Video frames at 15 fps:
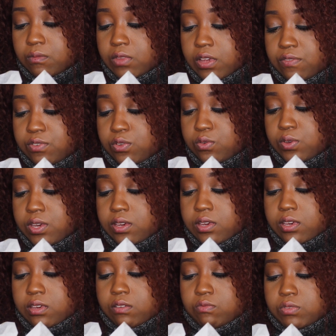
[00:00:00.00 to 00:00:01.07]
if you get
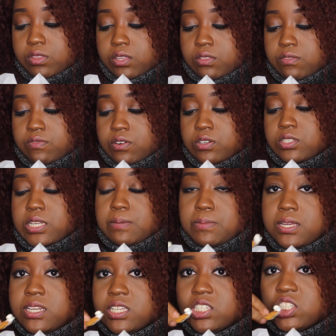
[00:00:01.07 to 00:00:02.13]
in within the first 10
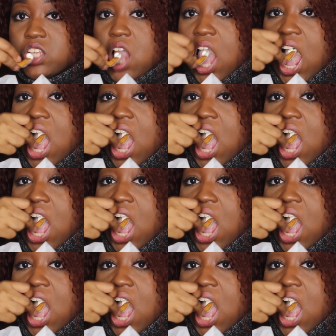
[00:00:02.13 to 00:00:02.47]
minutes,